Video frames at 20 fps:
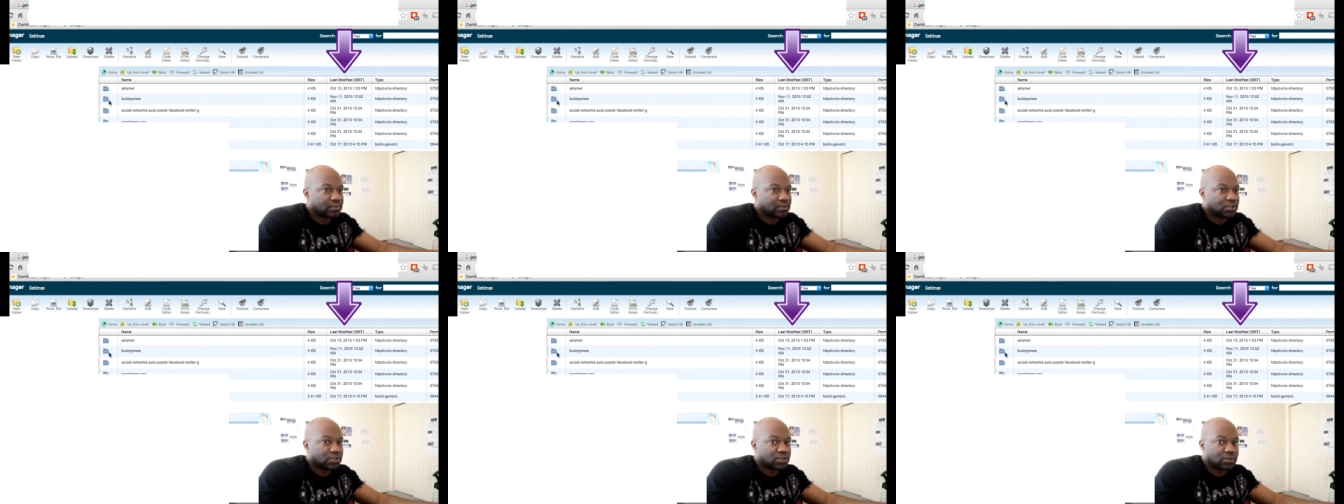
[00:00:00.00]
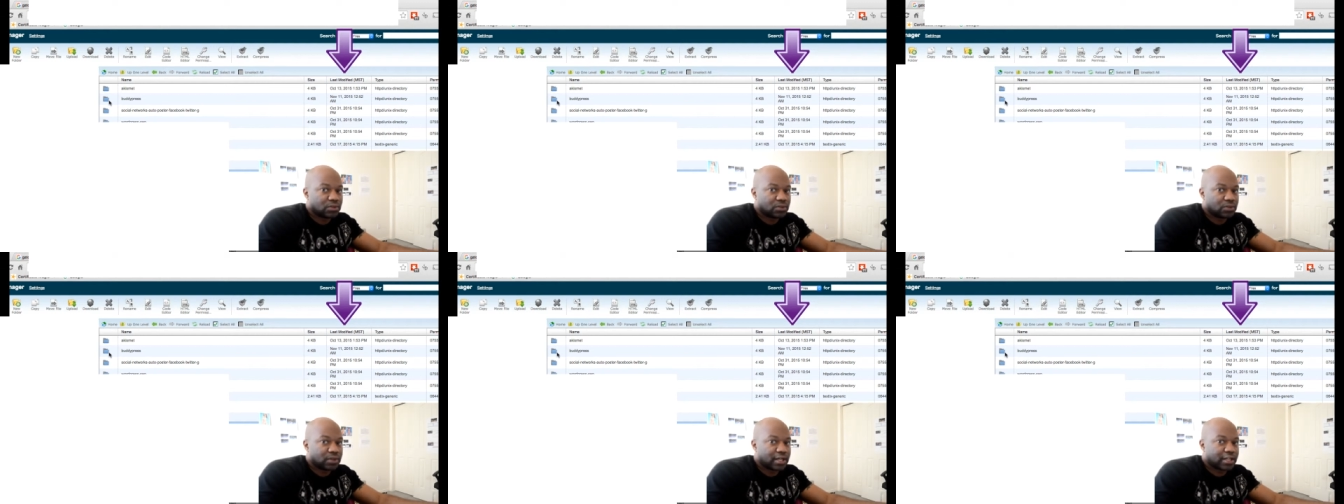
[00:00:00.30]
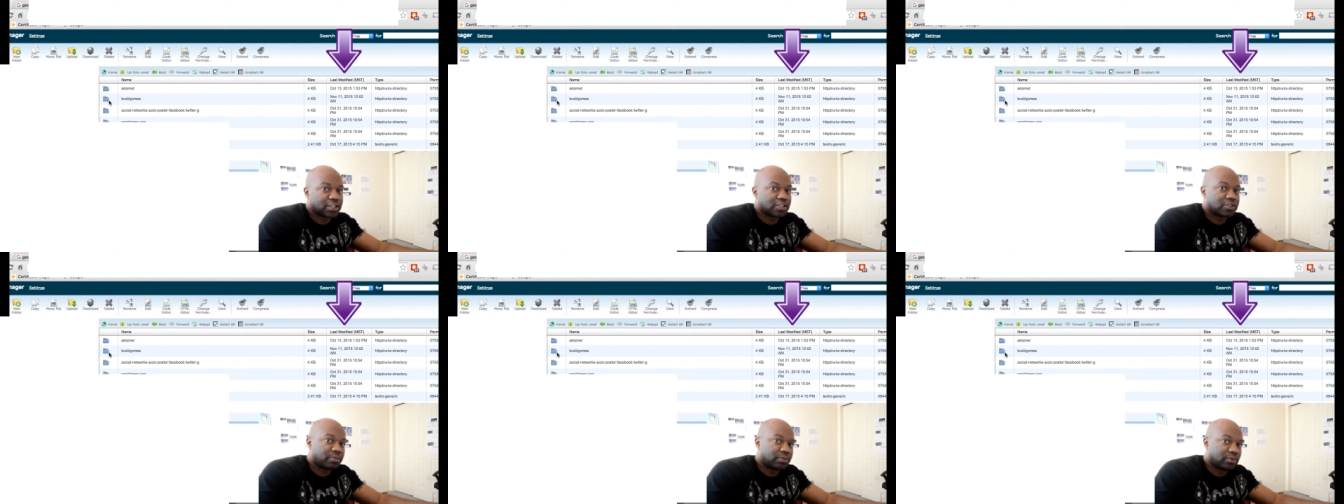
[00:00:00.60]
to
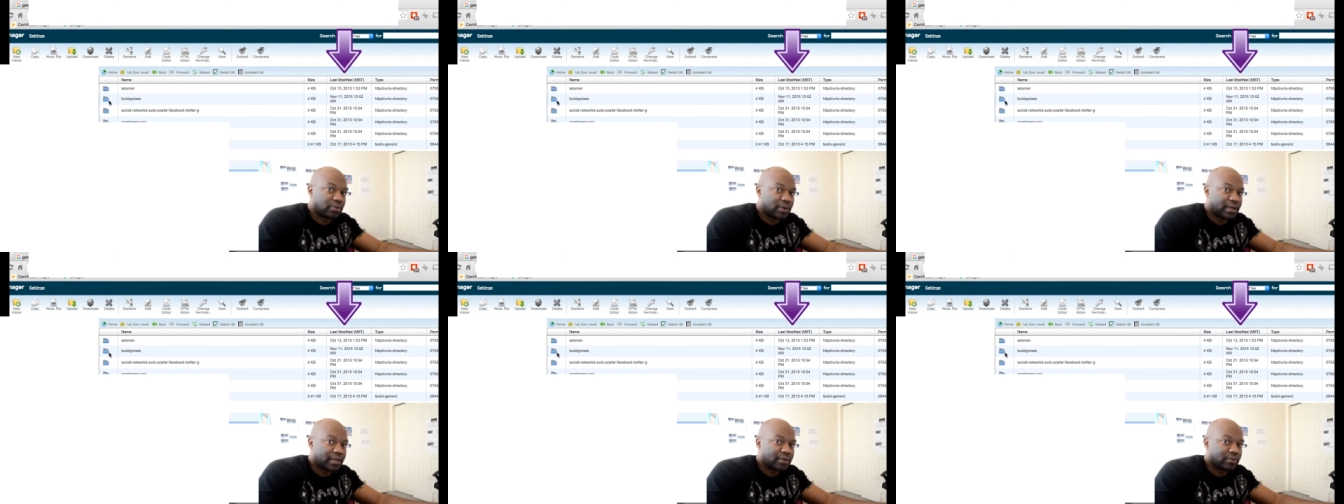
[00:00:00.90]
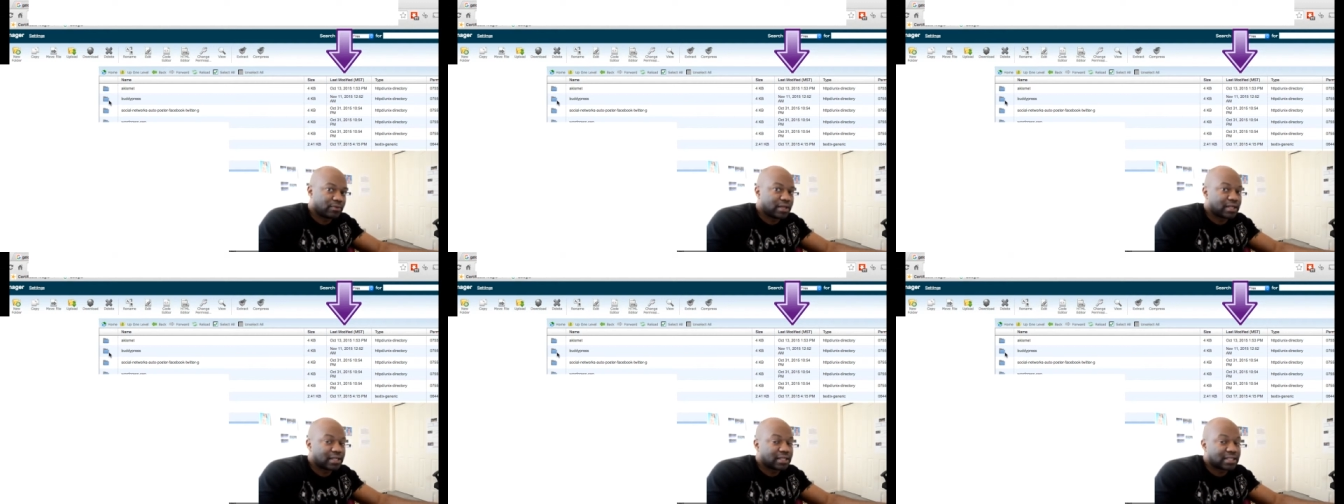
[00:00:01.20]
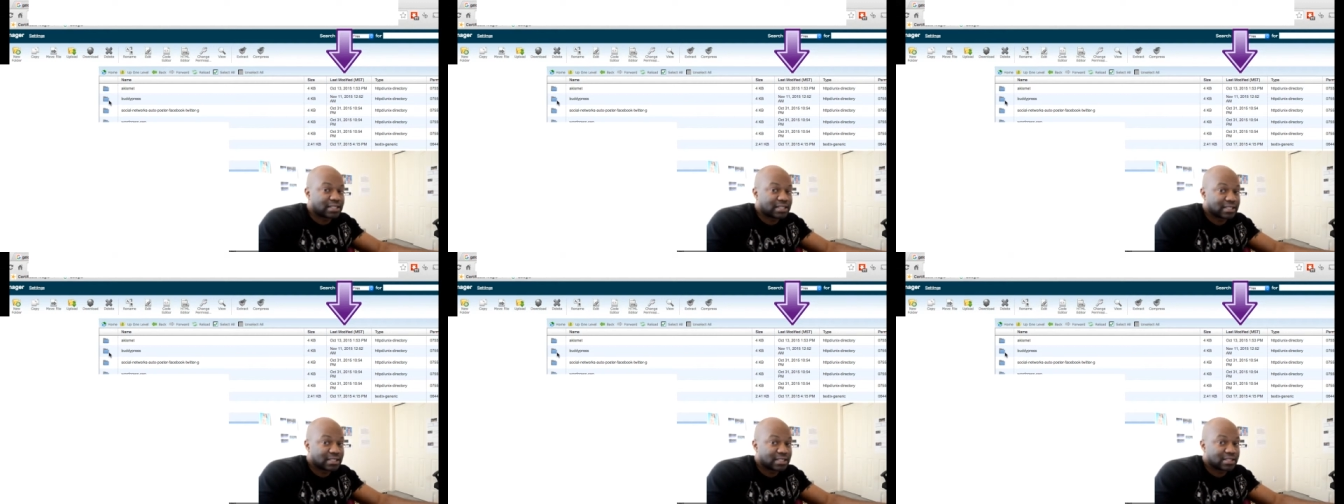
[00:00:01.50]
exploit
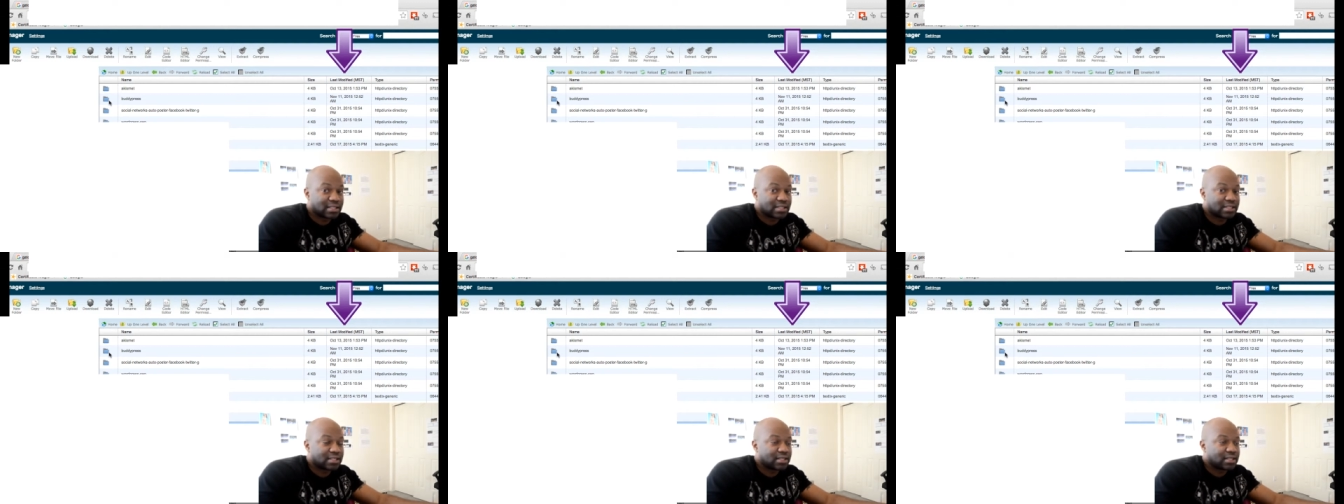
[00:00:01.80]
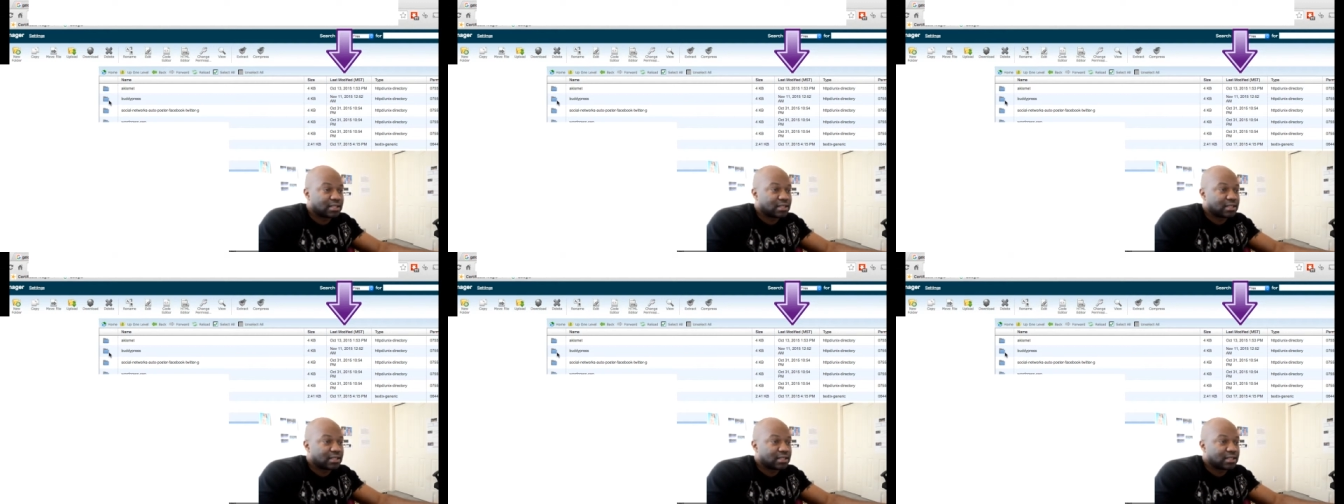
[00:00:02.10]
weaknesses